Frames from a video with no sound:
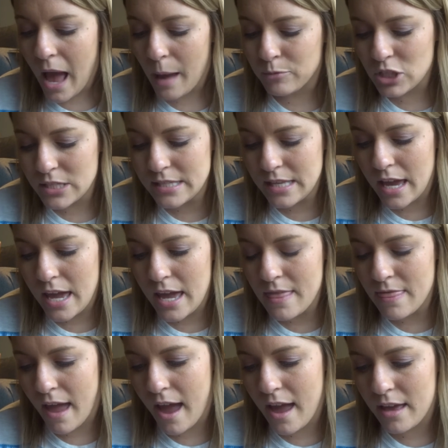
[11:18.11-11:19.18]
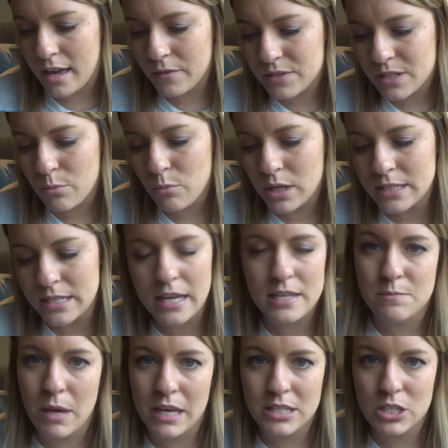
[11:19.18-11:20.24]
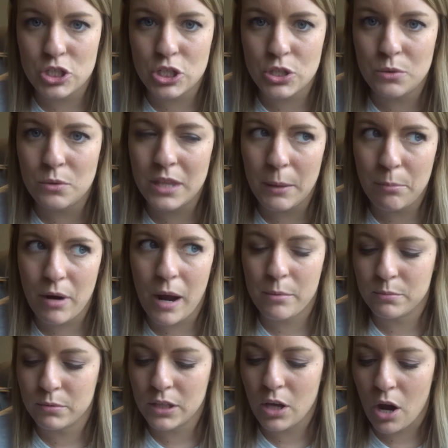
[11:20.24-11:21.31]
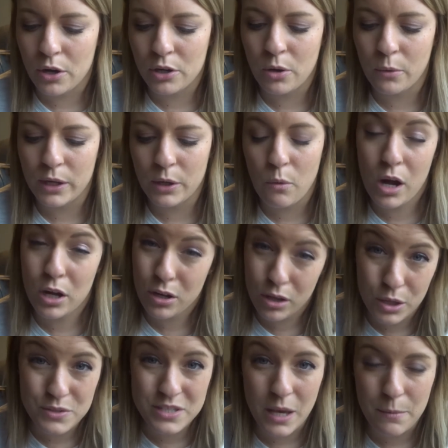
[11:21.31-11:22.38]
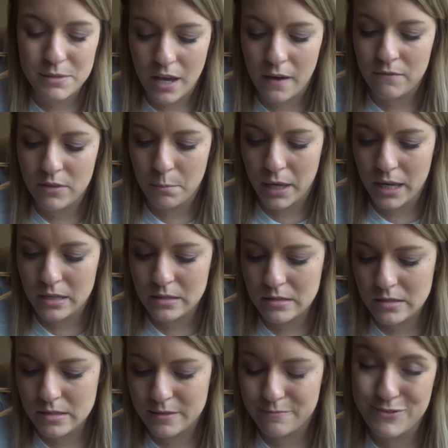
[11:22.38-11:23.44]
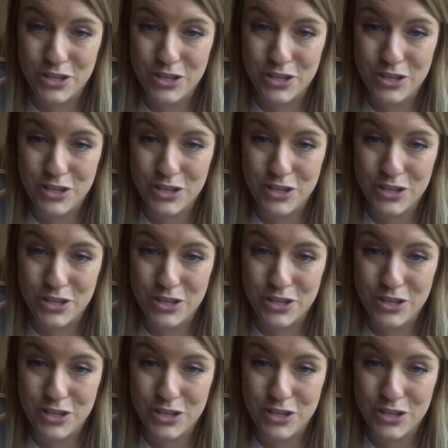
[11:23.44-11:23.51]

I'm just saying that if someone does message you, they probably are going to want close-ups of the pins.